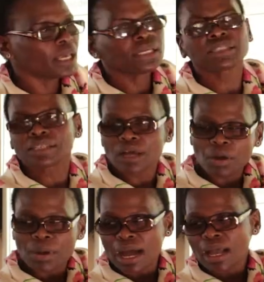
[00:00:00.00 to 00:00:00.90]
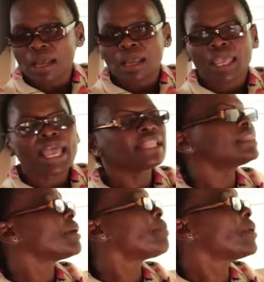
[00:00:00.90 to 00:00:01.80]
is lower and
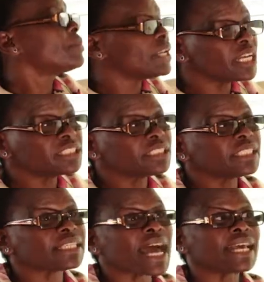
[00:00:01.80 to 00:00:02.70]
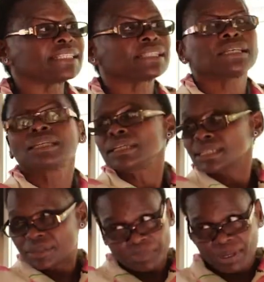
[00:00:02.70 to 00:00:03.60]
the population size
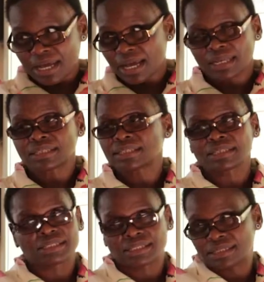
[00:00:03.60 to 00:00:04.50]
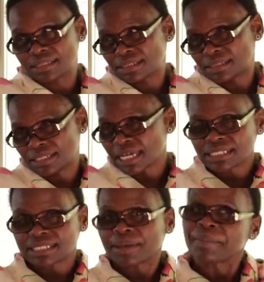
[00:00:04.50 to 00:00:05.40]
is bigger, it's
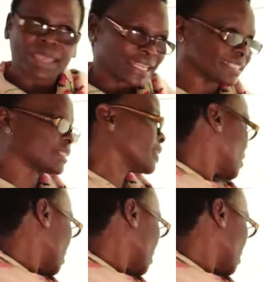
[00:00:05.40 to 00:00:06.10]
just a mess.